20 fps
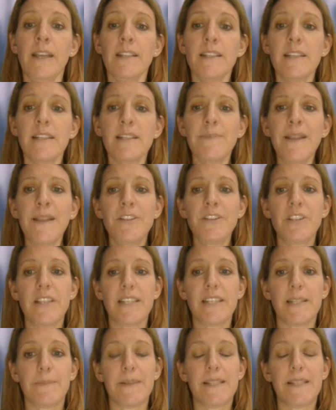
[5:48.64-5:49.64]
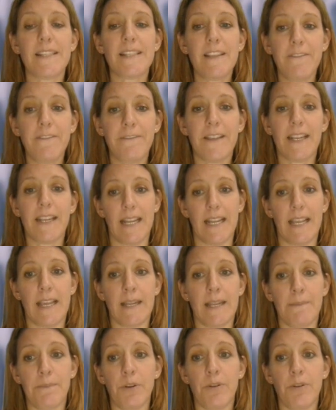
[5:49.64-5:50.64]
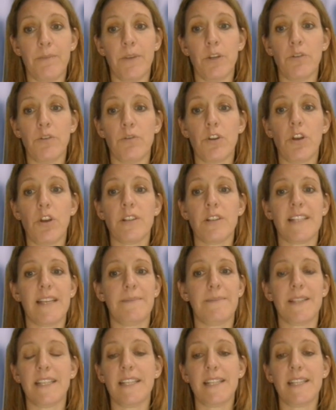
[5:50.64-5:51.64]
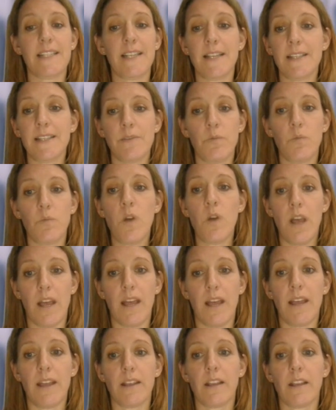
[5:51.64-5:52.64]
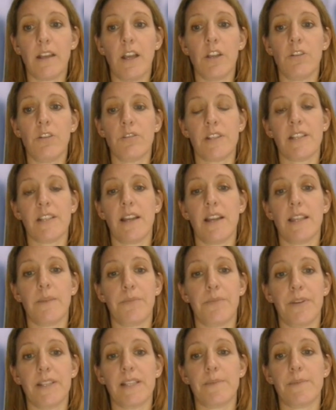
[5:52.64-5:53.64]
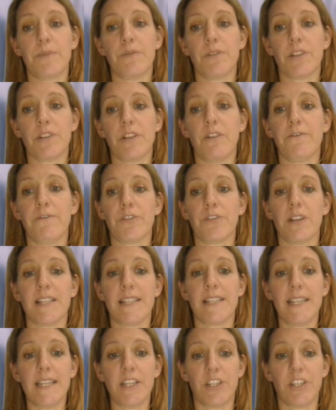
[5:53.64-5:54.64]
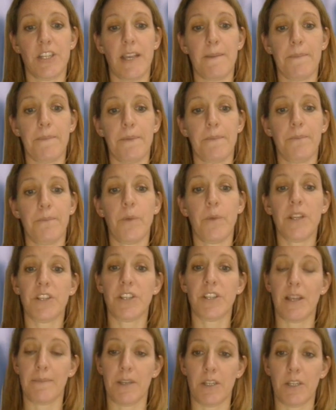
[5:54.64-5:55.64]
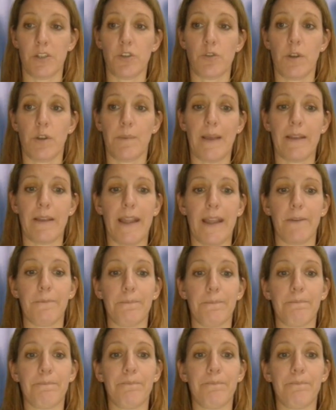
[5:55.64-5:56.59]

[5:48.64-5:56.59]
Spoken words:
Suspension is specifically an employment law concept, and it doesn't work alongside the principles of trusteeship, which I'm going to talk about now.